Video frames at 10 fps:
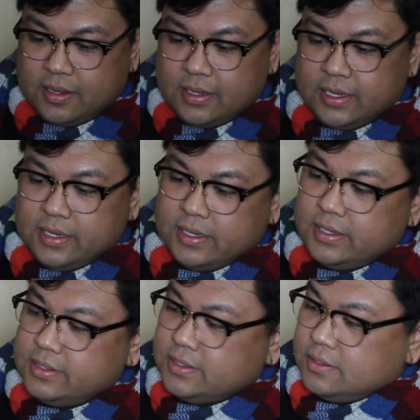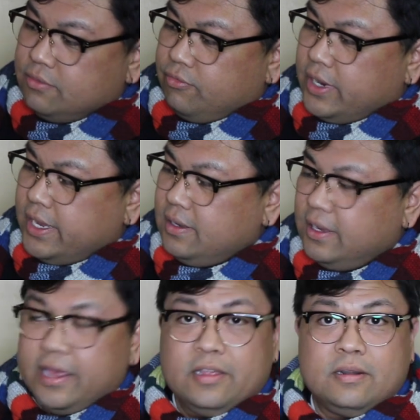it is red
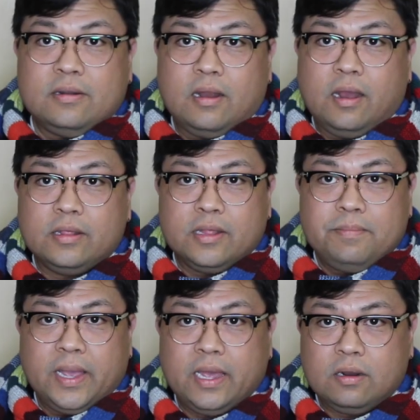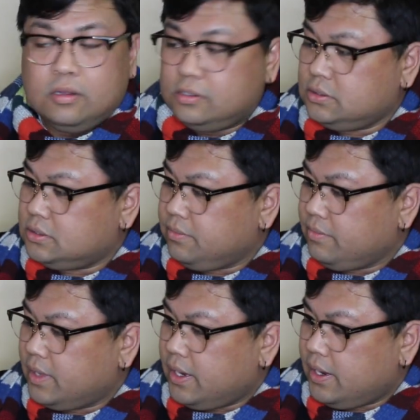leather on the petals,
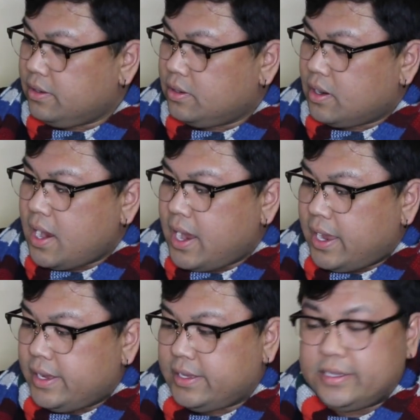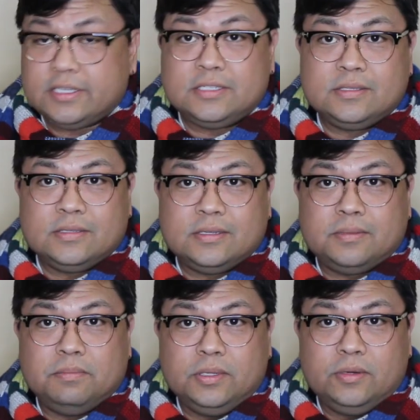and her eye is
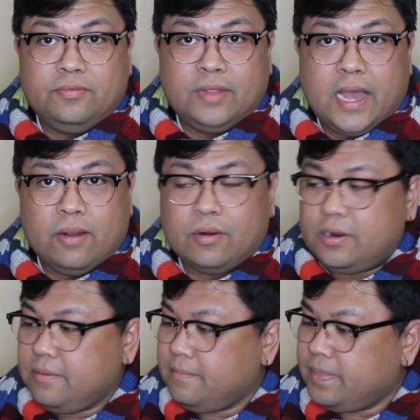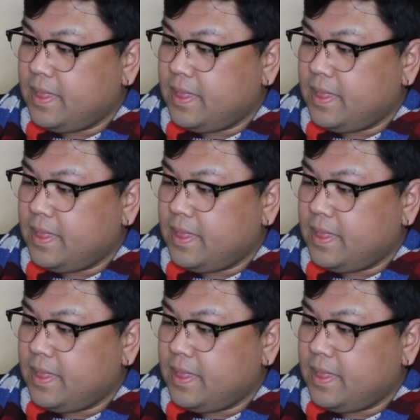a blue flower,